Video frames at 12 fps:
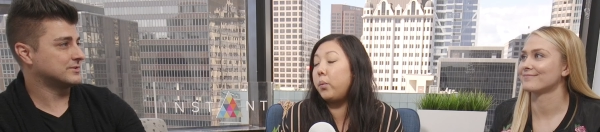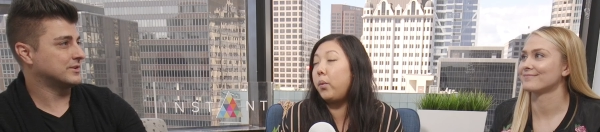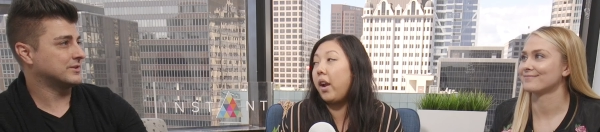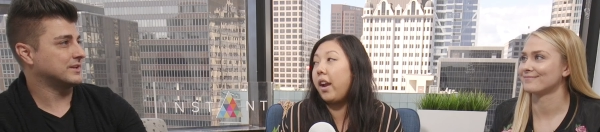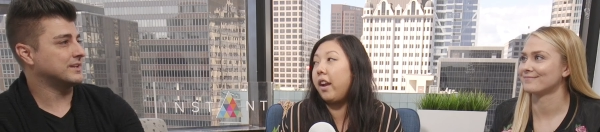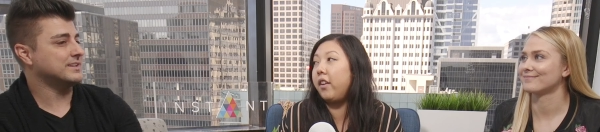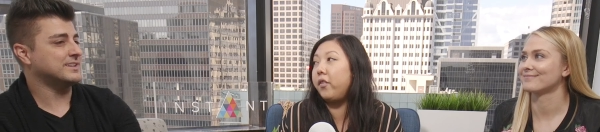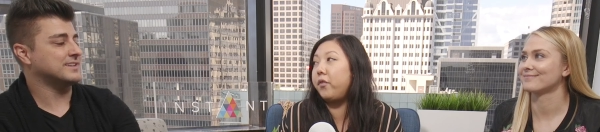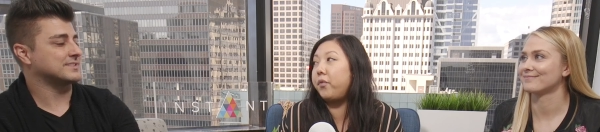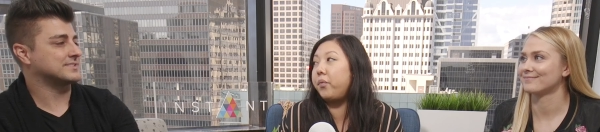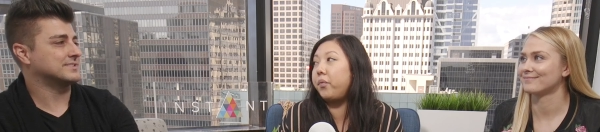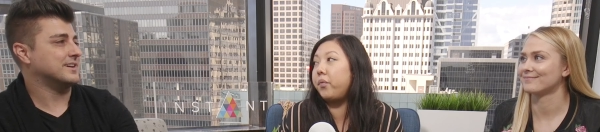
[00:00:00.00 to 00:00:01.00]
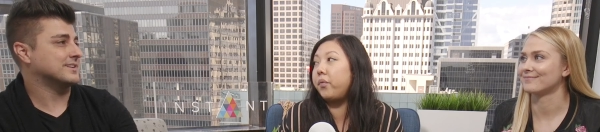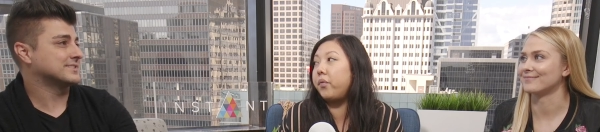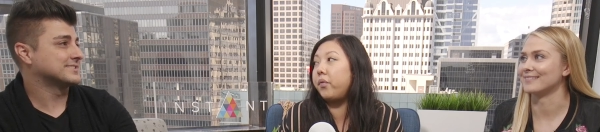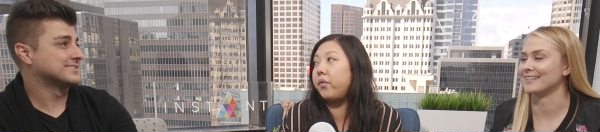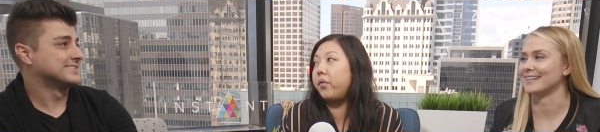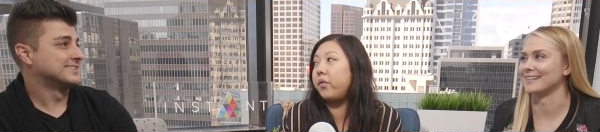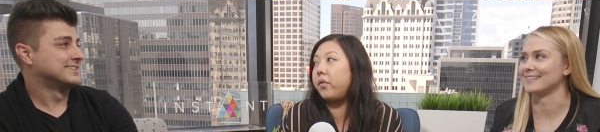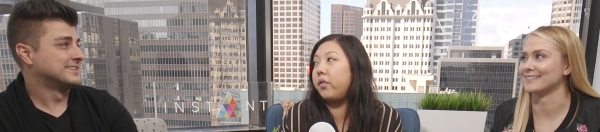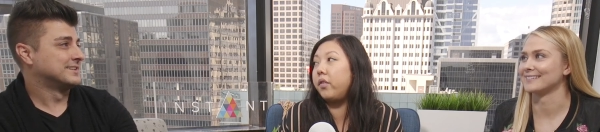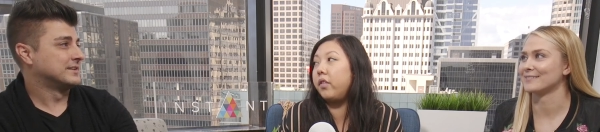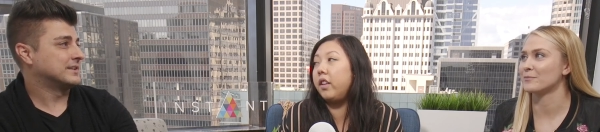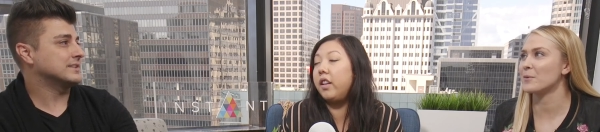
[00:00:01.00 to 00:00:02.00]
Speaker 1: a joke? Right. And that kind of sucks.
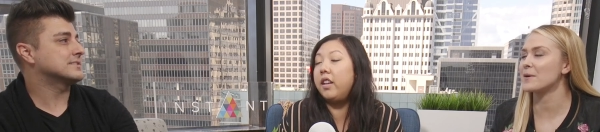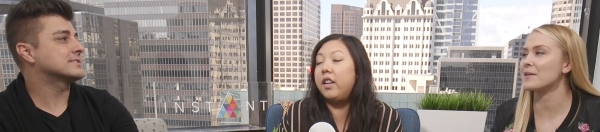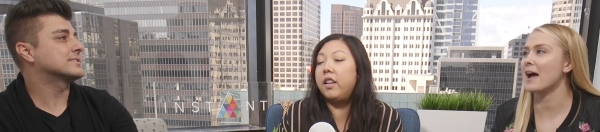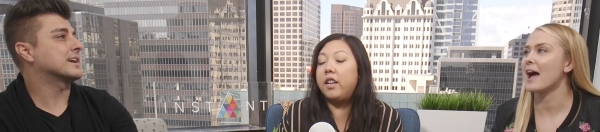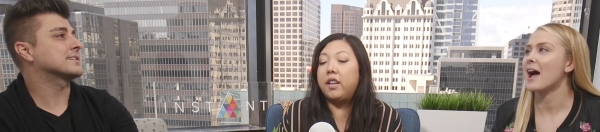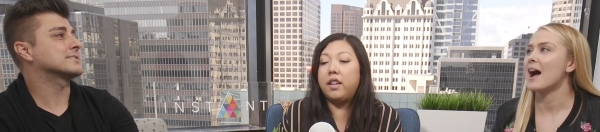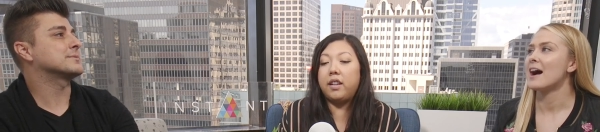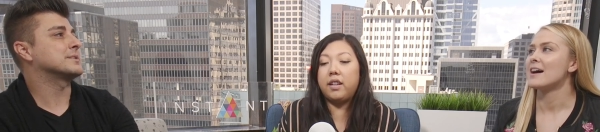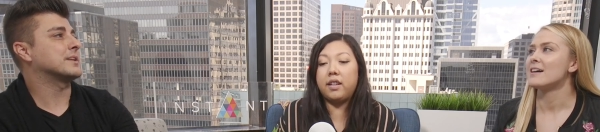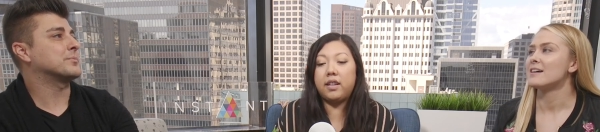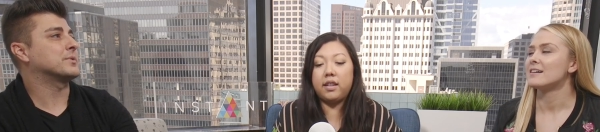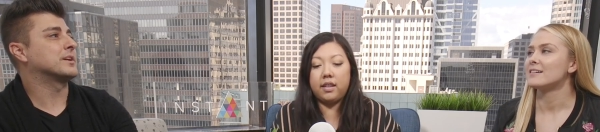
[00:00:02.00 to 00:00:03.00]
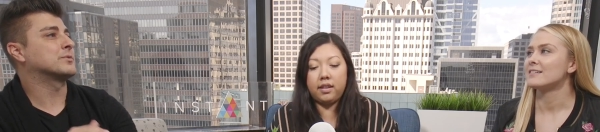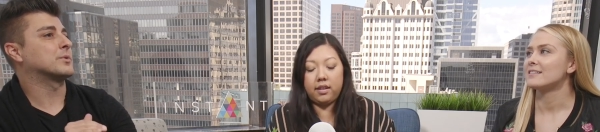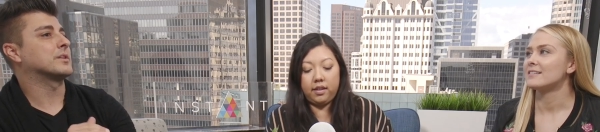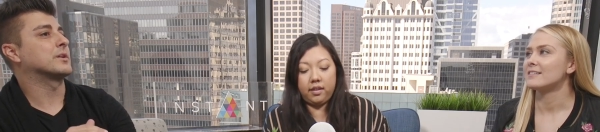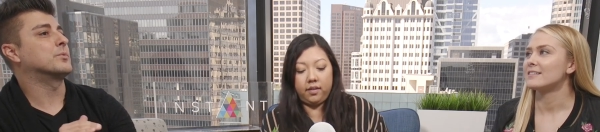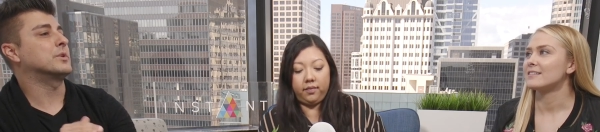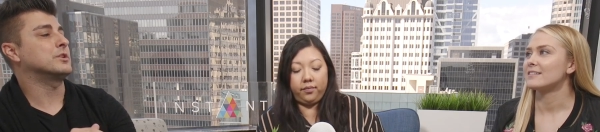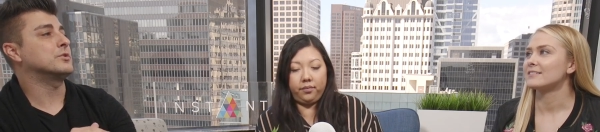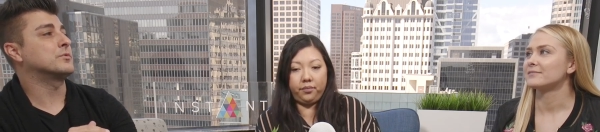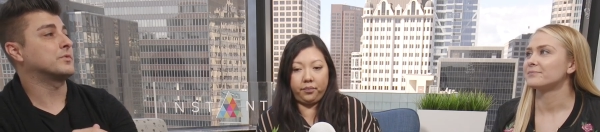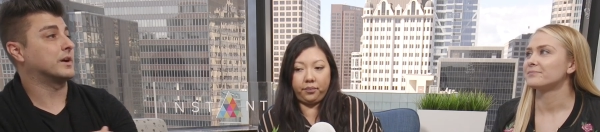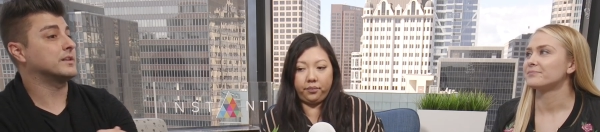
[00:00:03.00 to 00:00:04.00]
Yeah. That what? sucks to be in that place where like when
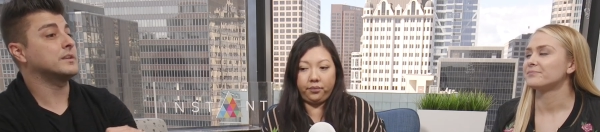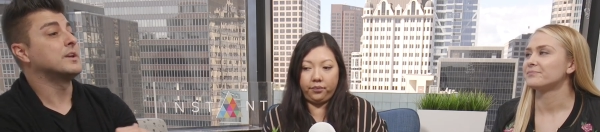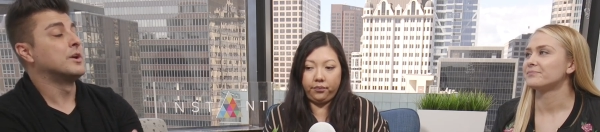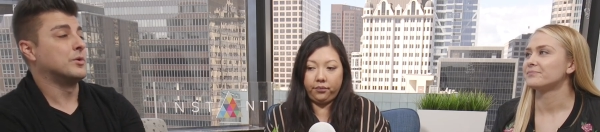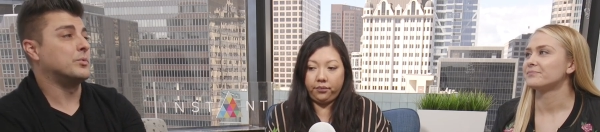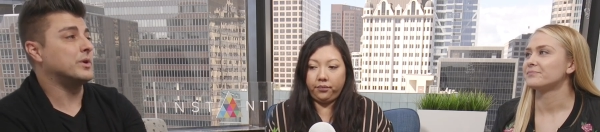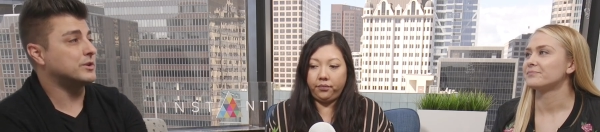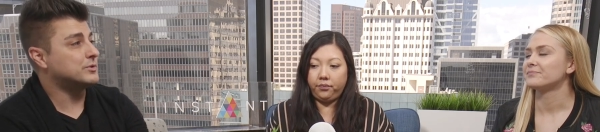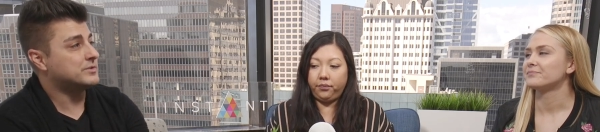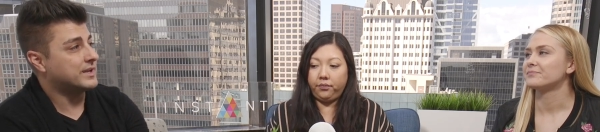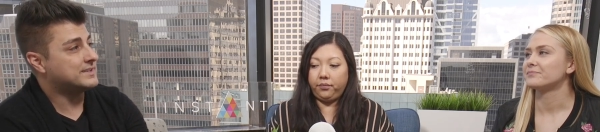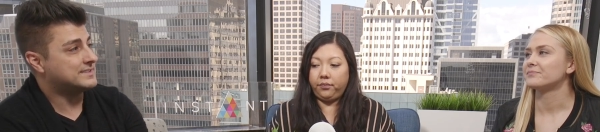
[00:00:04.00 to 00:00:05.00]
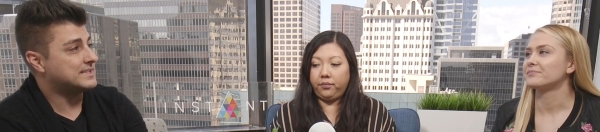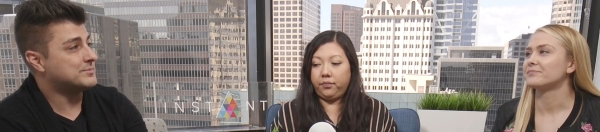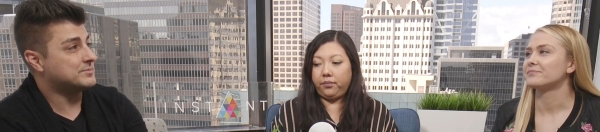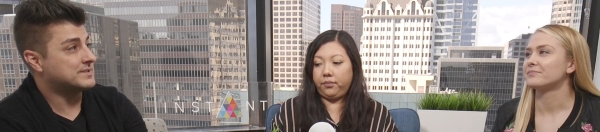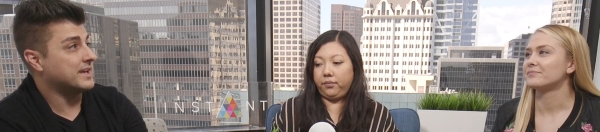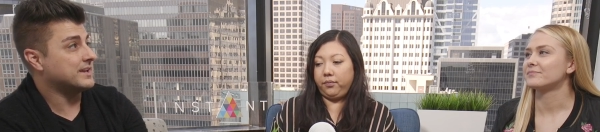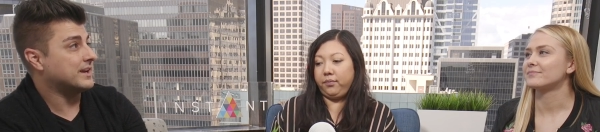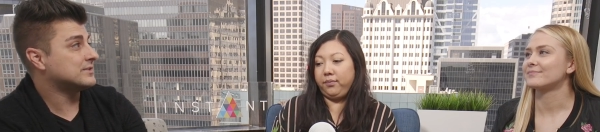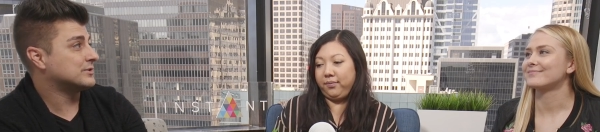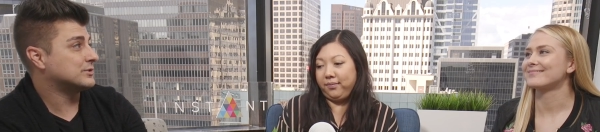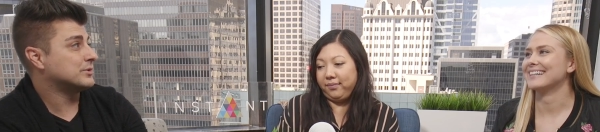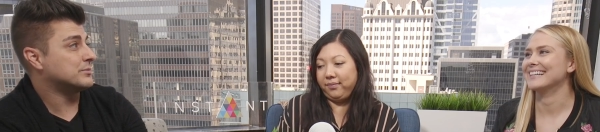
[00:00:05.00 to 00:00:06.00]
you finally when you take Team Ten
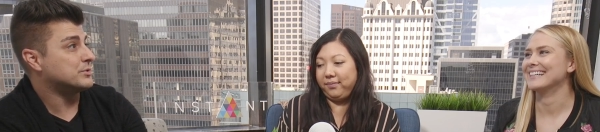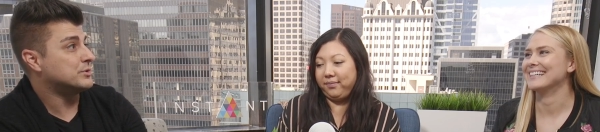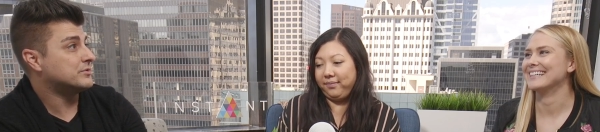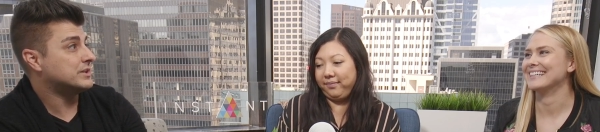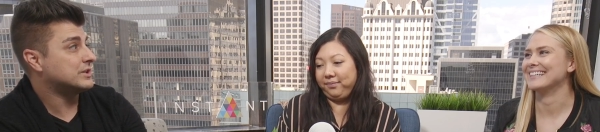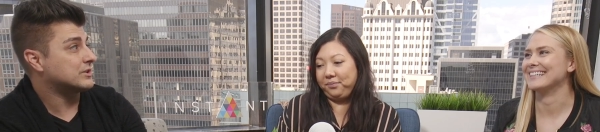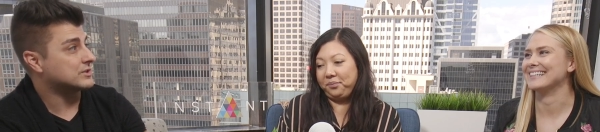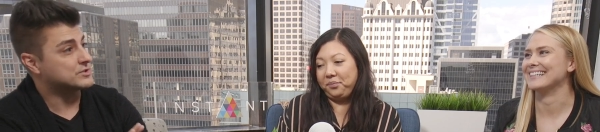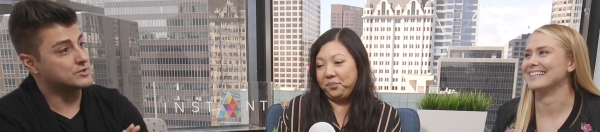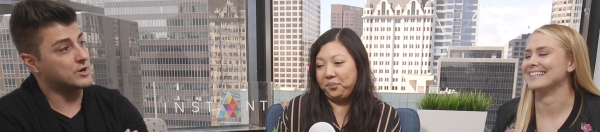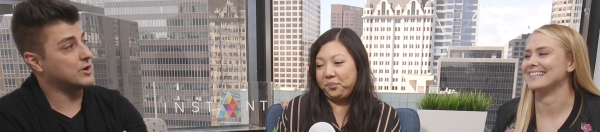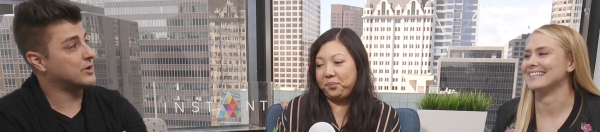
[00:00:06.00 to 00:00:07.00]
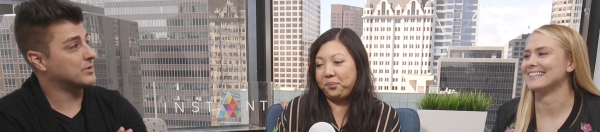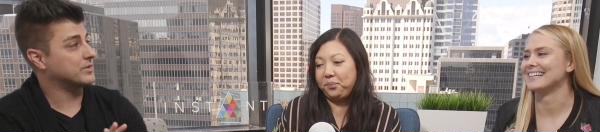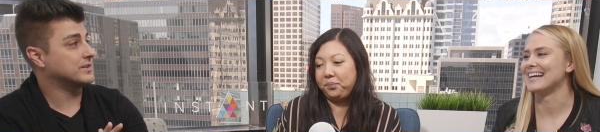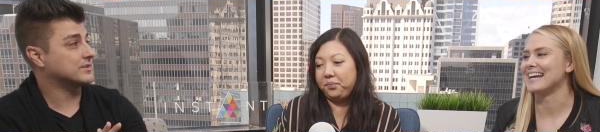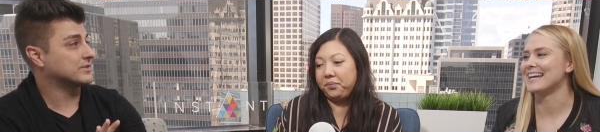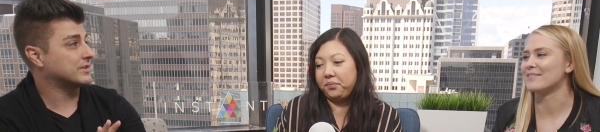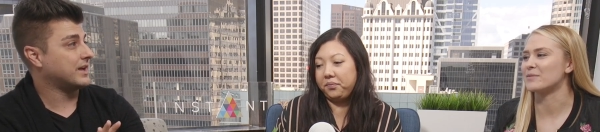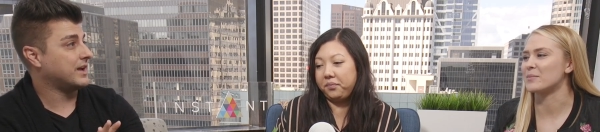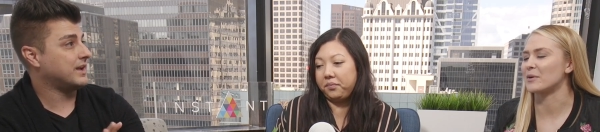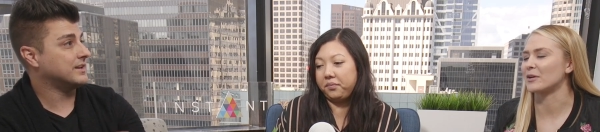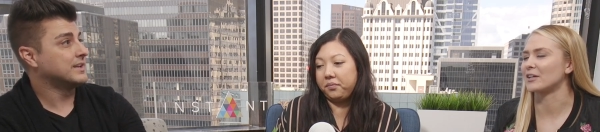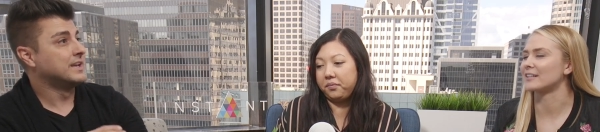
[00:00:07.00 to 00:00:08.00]
out to do a movie or a show or this or
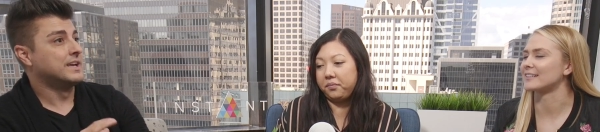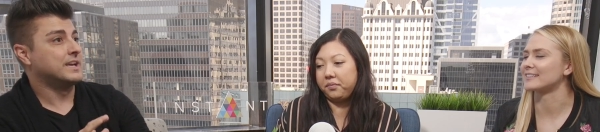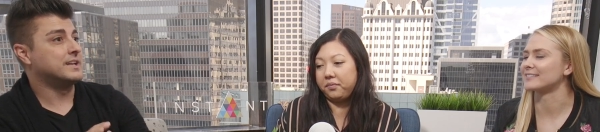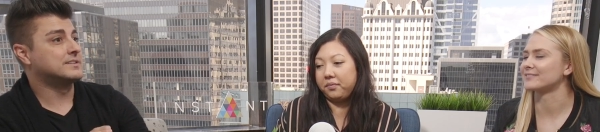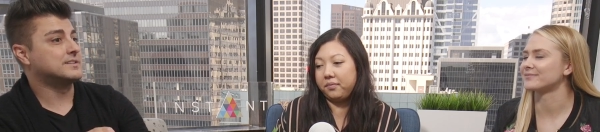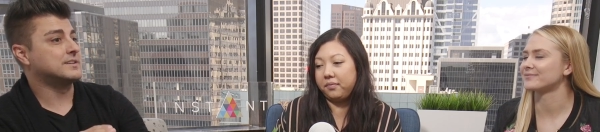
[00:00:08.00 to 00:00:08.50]
that, gonna... it's